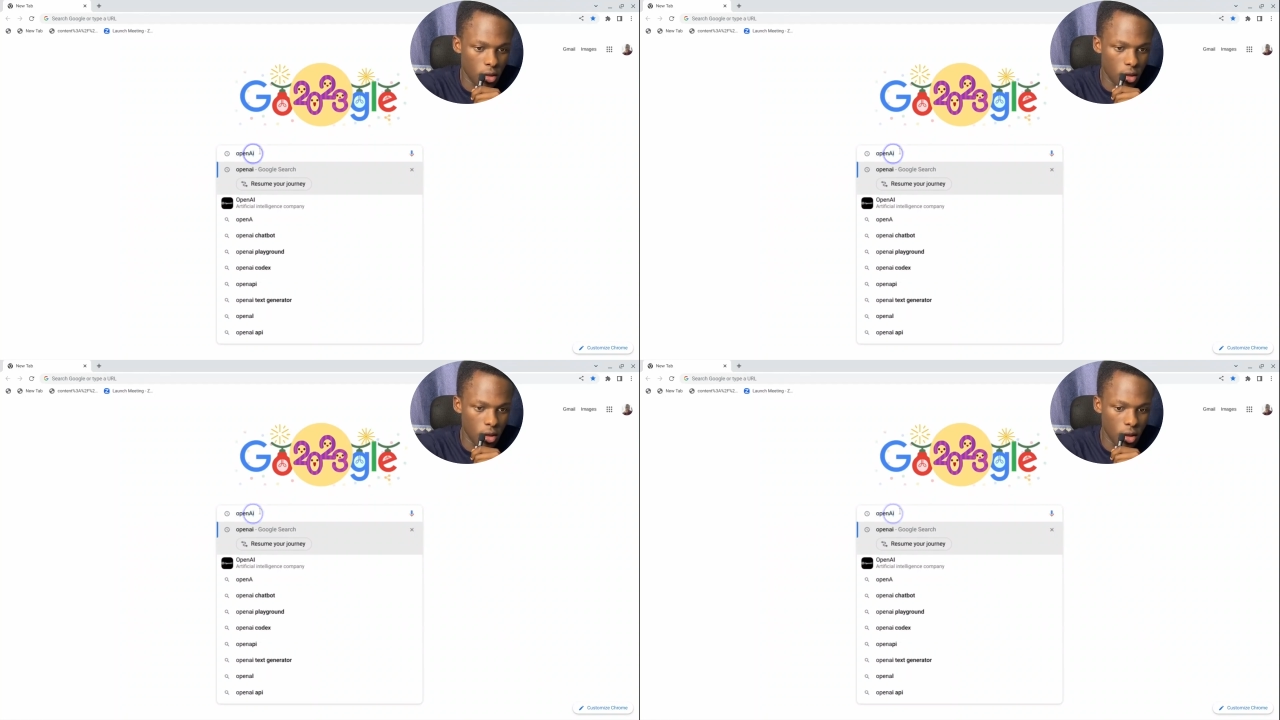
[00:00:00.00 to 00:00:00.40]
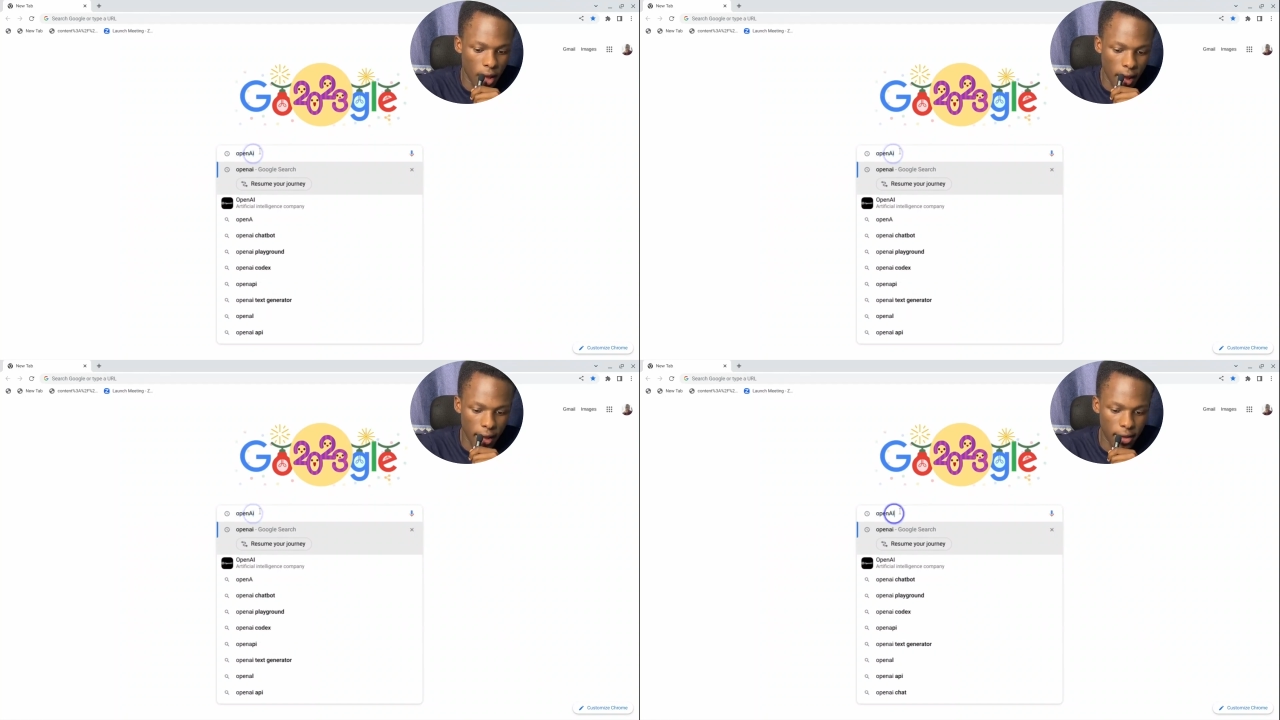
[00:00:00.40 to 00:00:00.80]

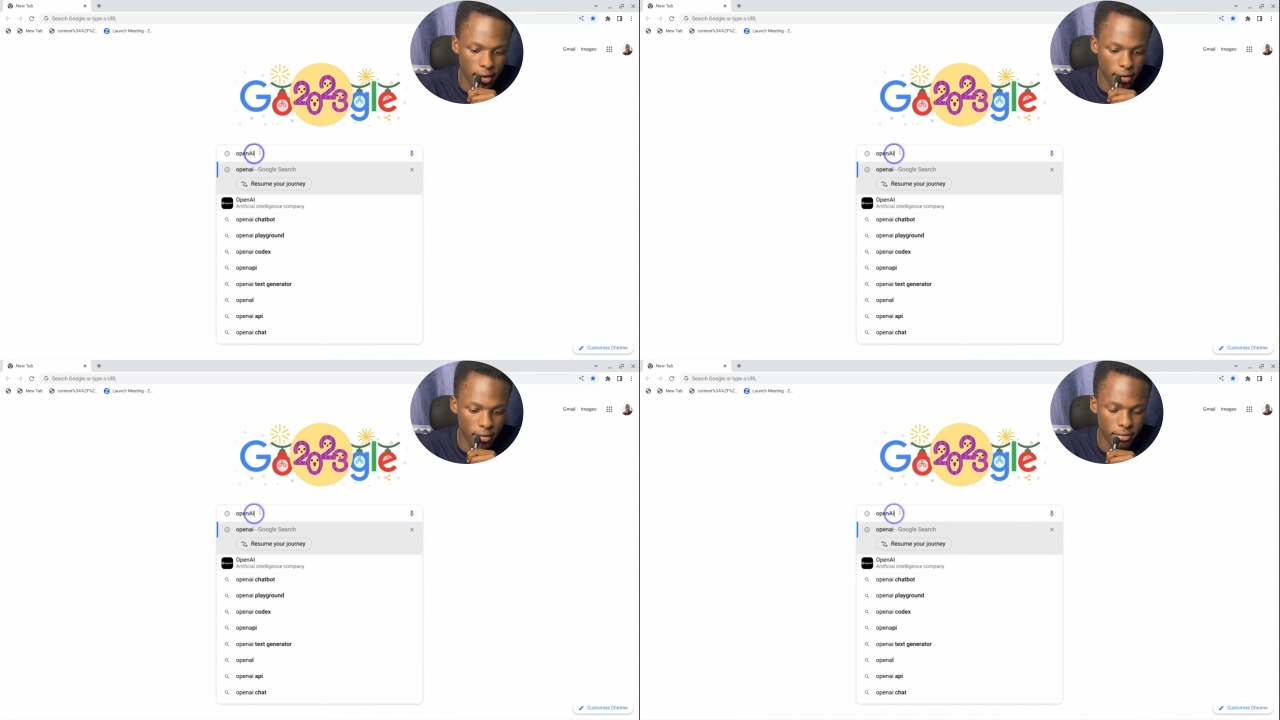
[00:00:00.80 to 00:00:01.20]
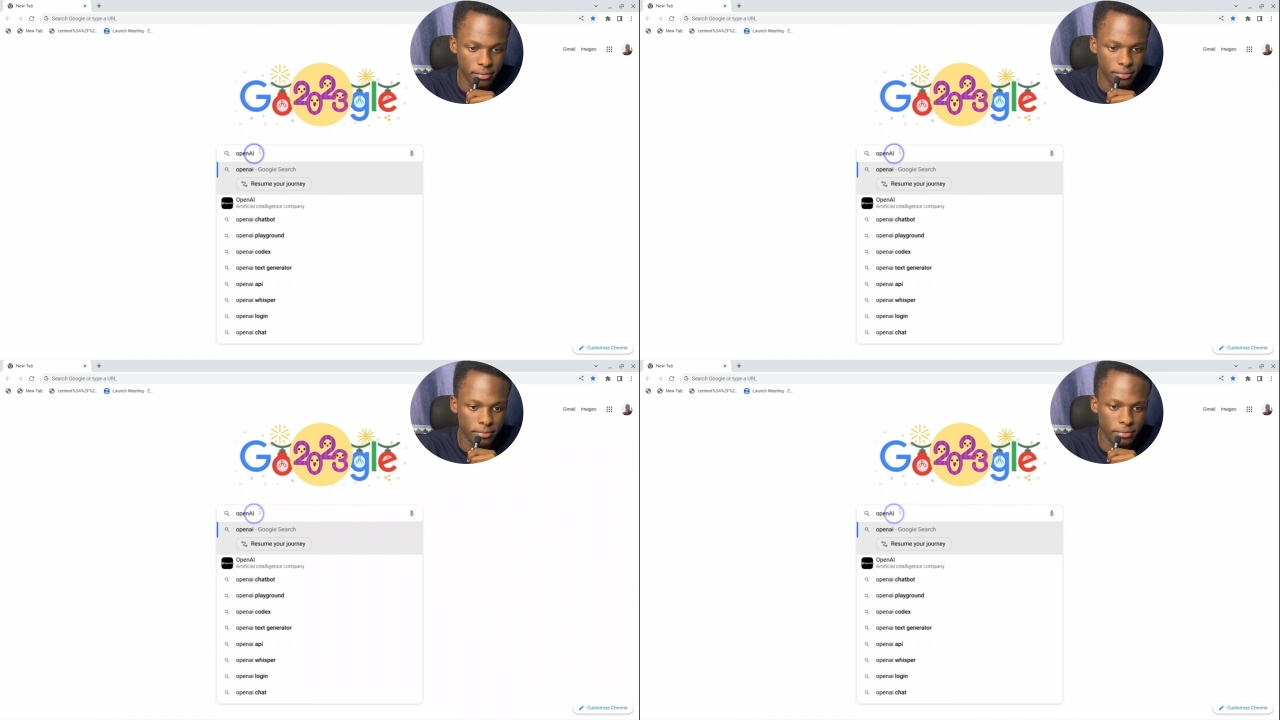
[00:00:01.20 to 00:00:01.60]
AI,
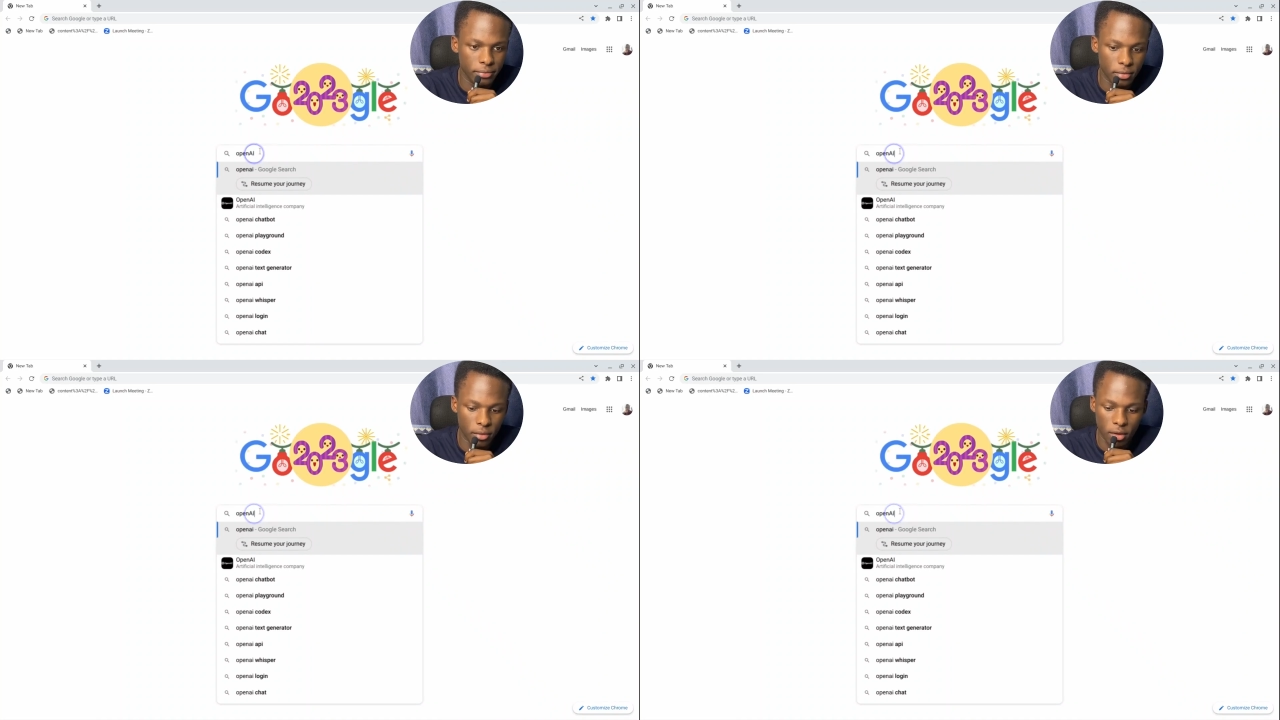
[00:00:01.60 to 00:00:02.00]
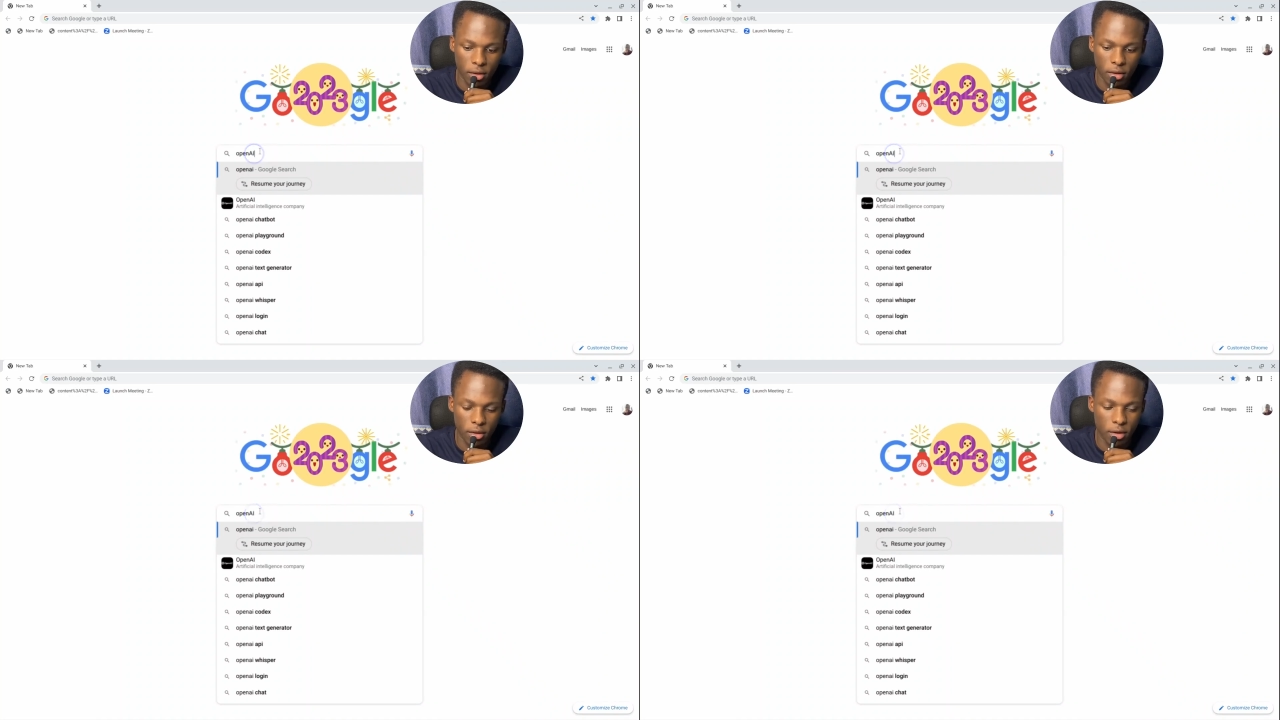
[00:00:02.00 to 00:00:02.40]

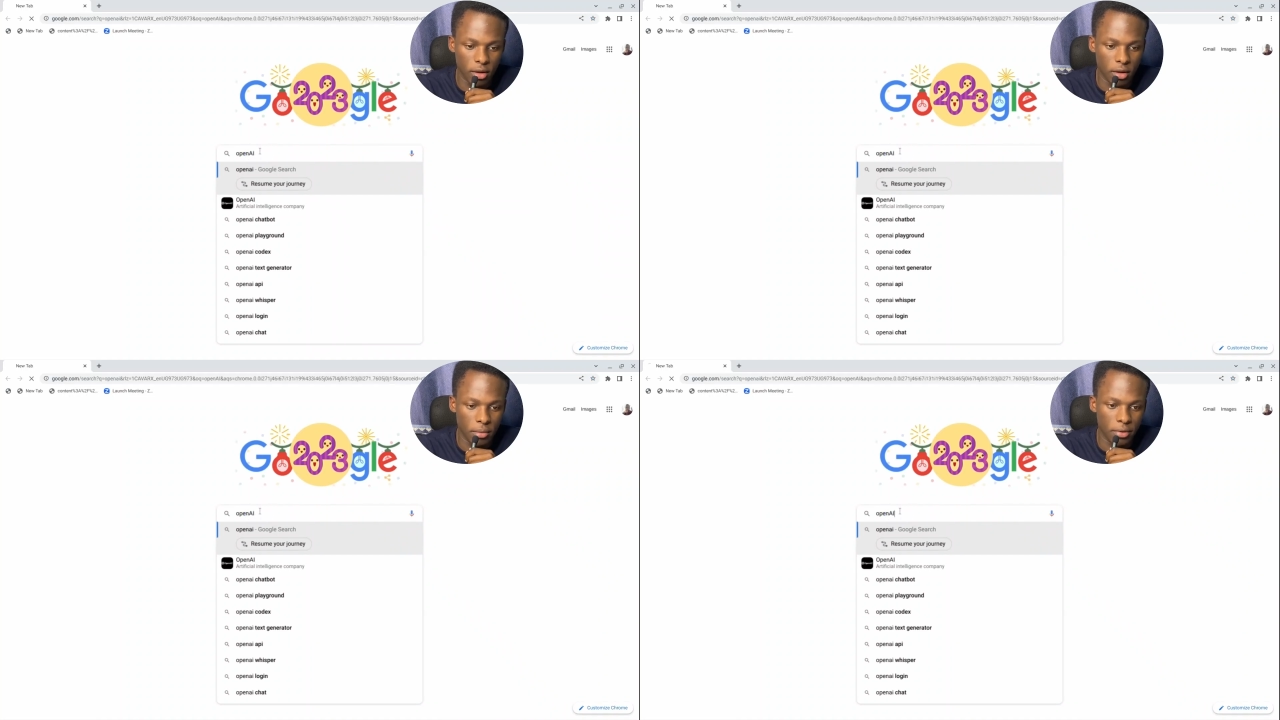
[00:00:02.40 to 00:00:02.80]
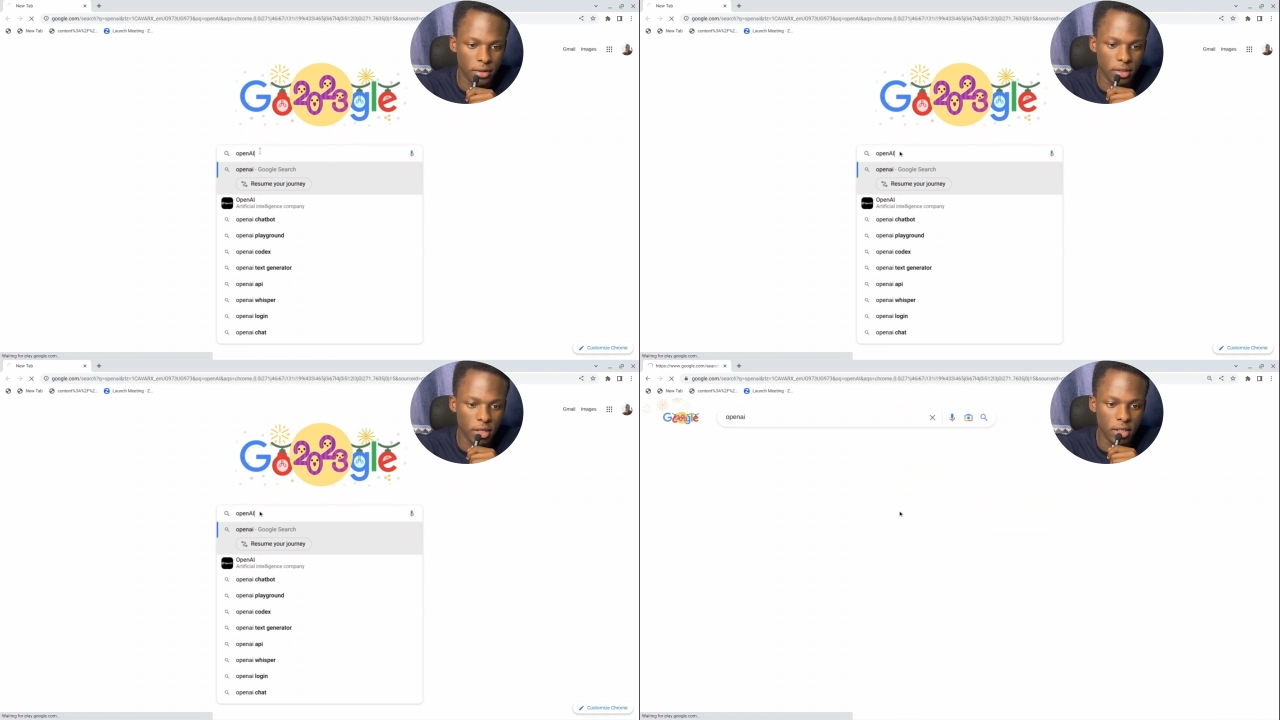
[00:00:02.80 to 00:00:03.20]
then I
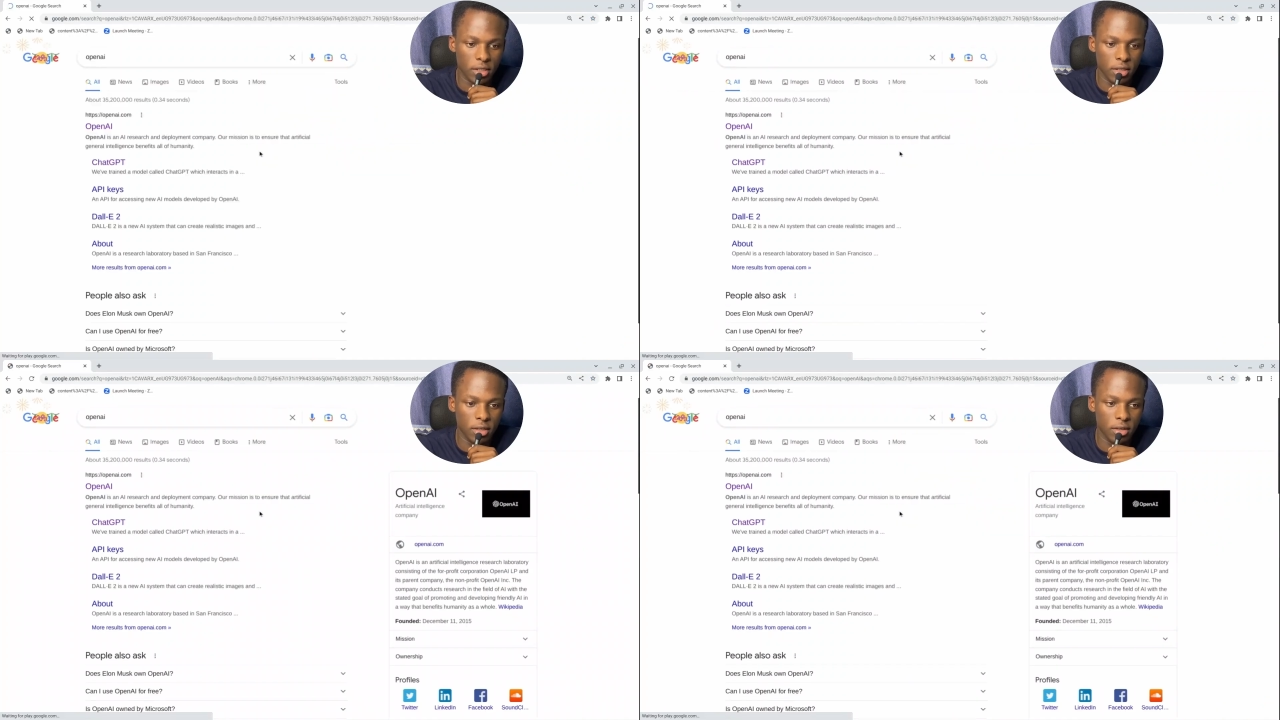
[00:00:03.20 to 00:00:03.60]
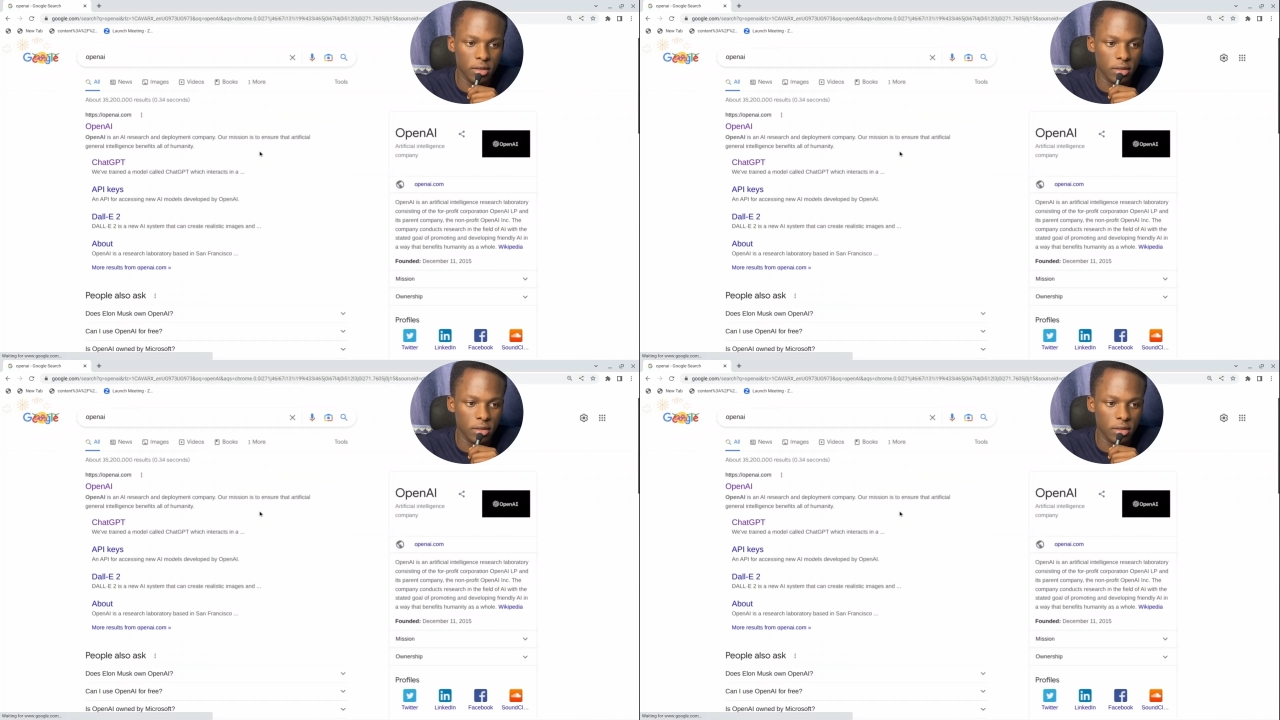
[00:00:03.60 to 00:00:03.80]
press enter,